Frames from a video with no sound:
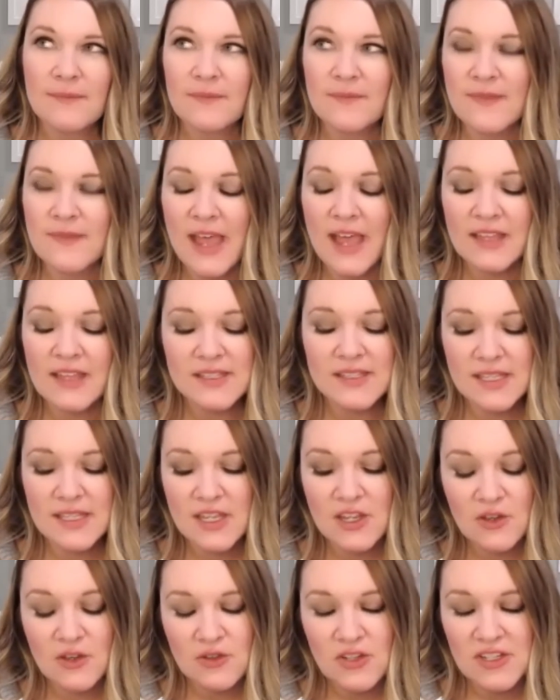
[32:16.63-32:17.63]
that's the
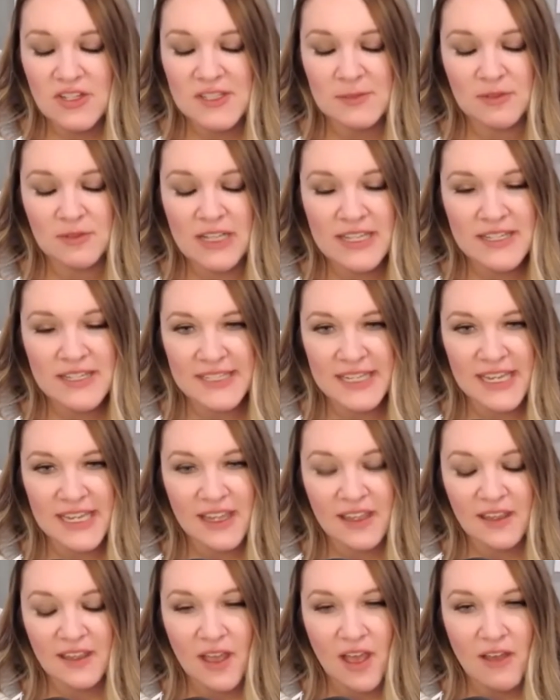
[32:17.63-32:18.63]
hugest
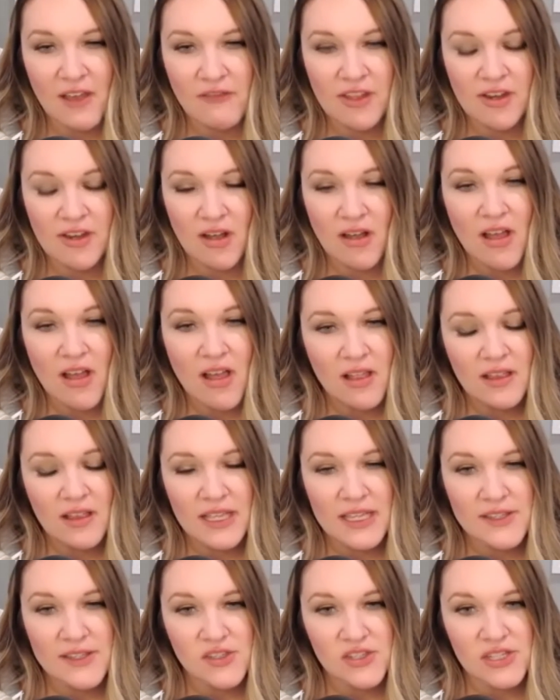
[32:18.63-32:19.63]
blessing of it all,
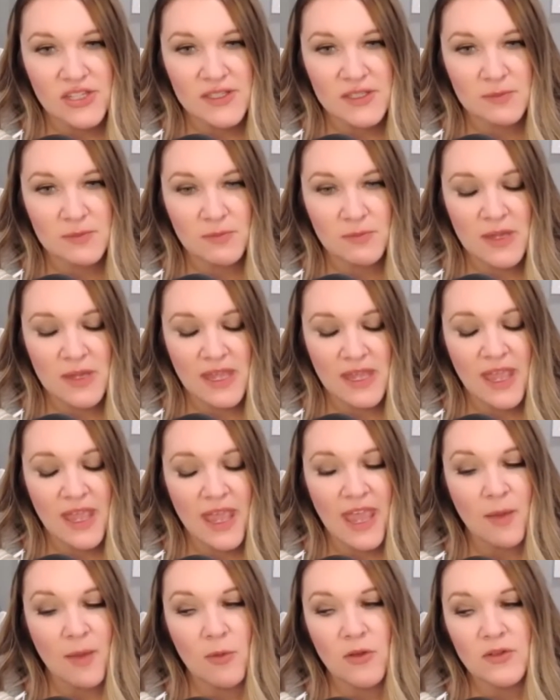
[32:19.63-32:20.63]
is just being
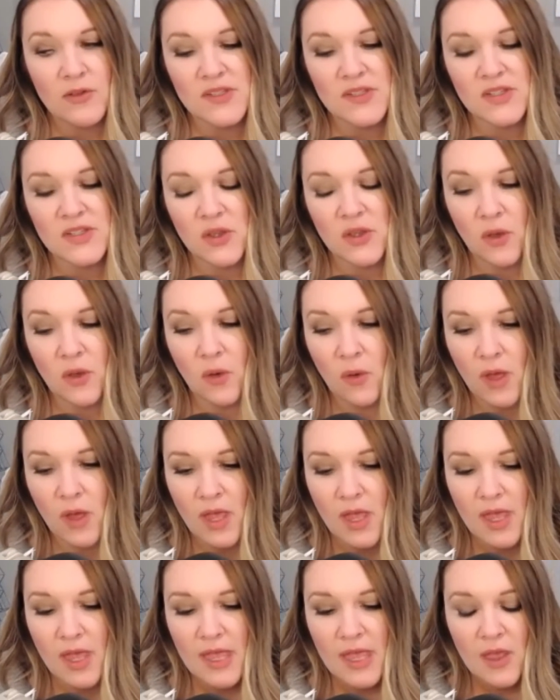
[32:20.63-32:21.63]
able to
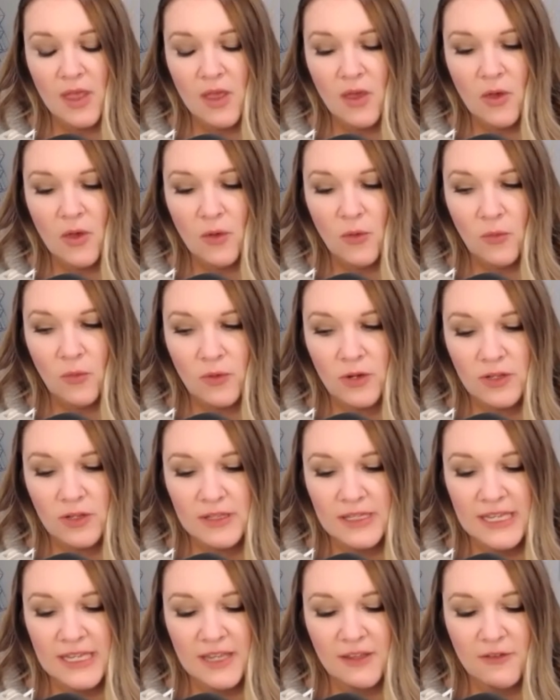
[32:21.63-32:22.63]

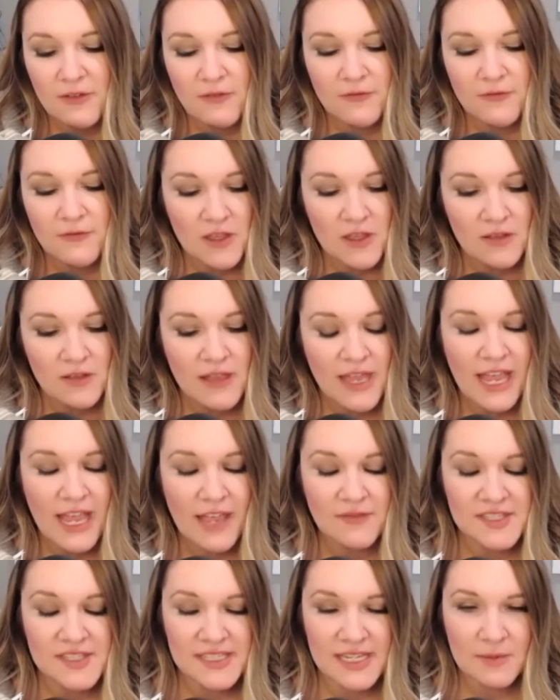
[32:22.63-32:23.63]
really feel like
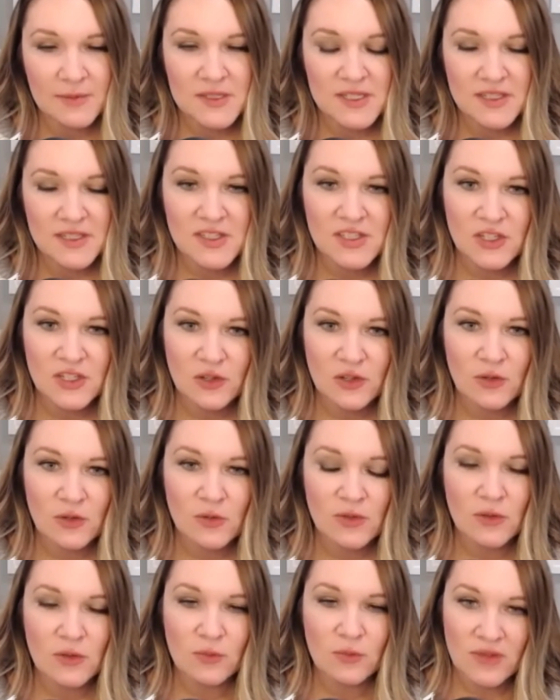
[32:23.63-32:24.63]
I've stepped into
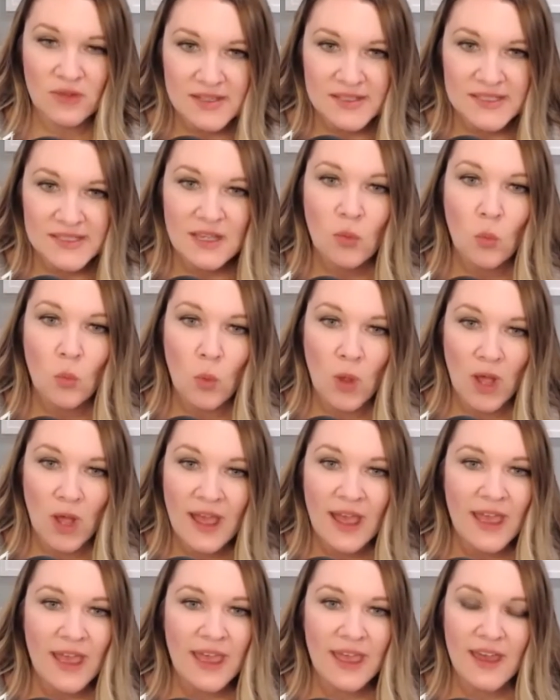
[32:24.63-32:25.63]
the reason
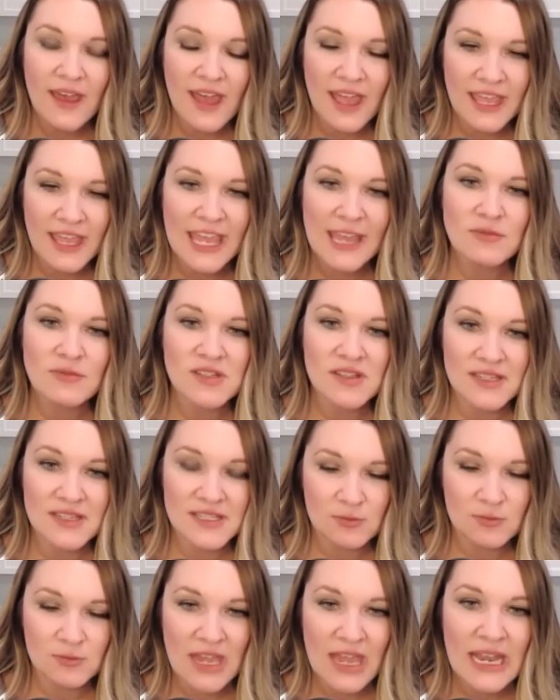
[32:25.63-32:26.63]
why I came to
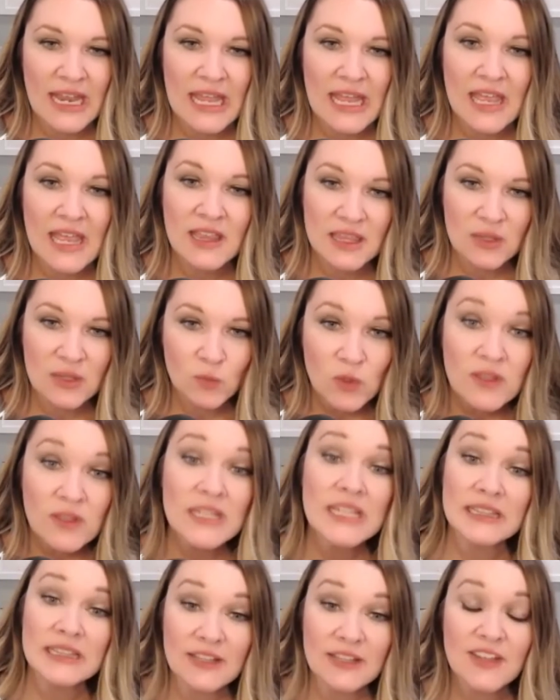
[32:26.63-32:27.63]
this planet and
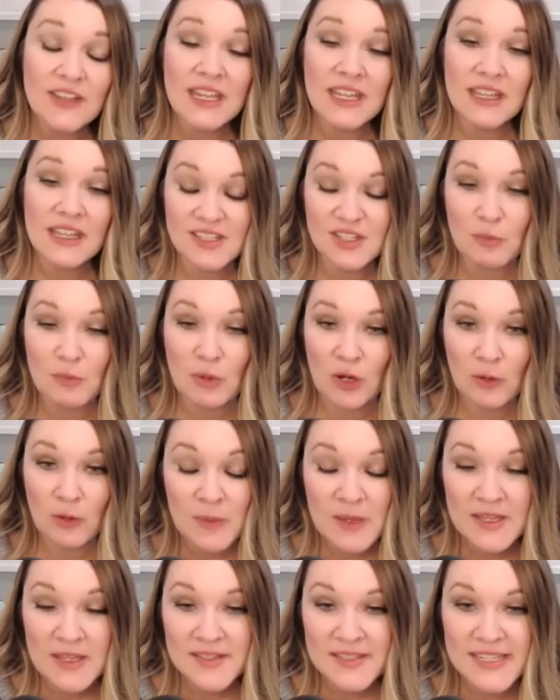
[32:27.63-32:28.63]
really living into
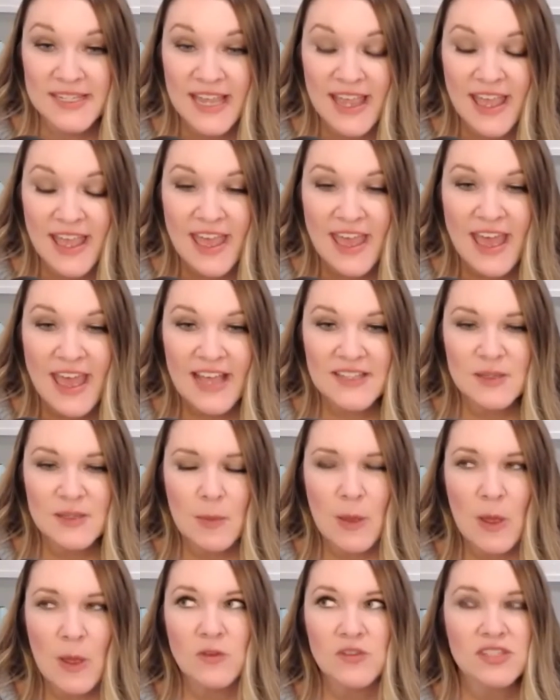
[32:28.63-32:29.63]
purpose, as
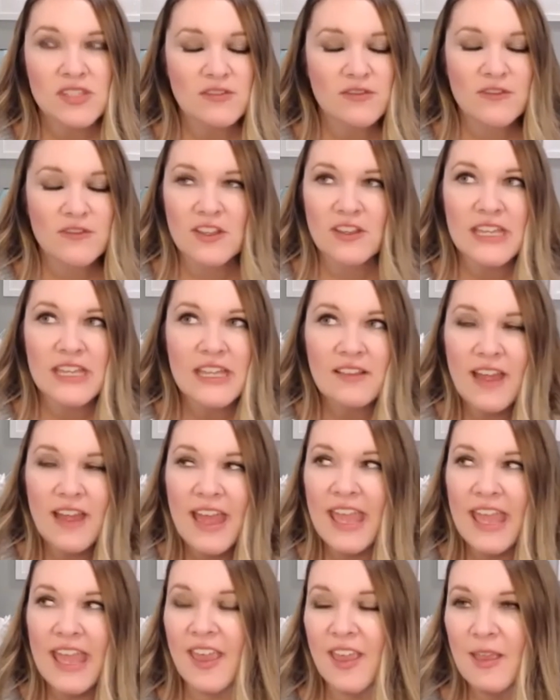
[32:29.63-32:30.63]
opposed to feeling
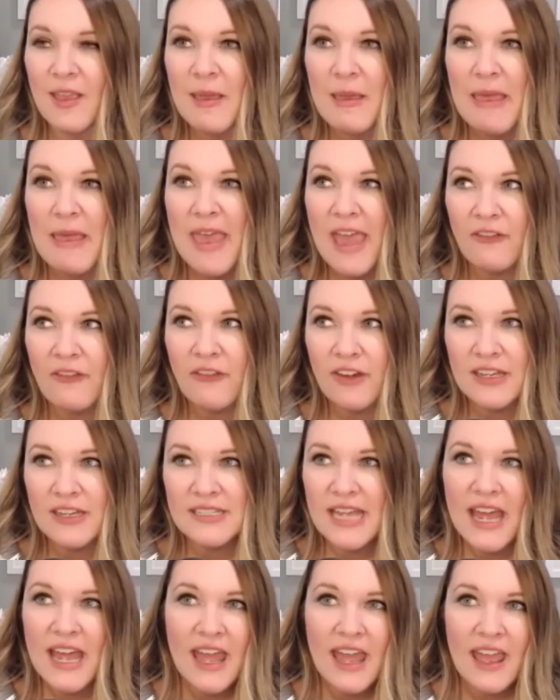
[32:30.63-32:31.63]
like every
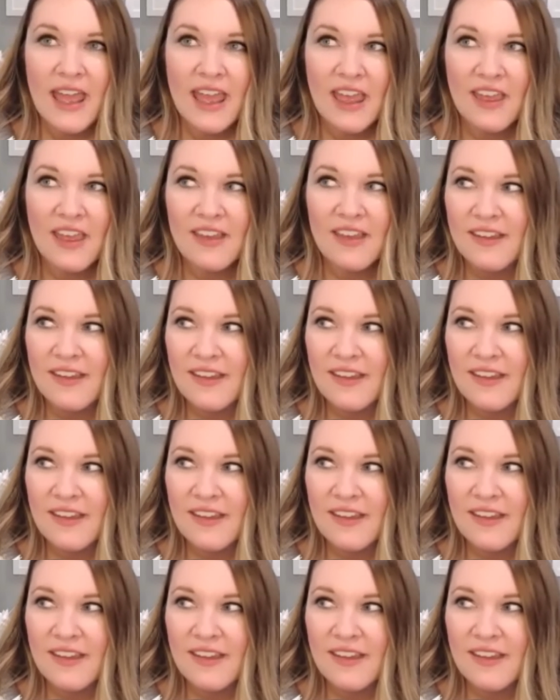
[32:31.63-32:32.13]
day